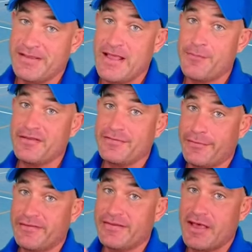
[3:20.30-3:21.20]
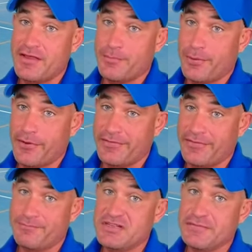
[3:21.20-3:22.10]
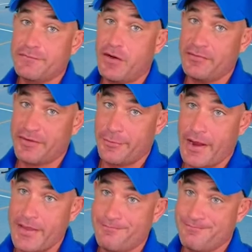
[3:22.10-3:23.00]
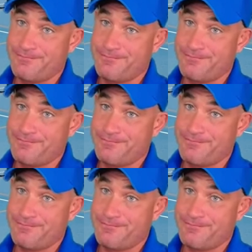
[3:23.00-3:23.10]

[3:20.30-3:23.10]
Now he's serving to the other person. She faulted, right?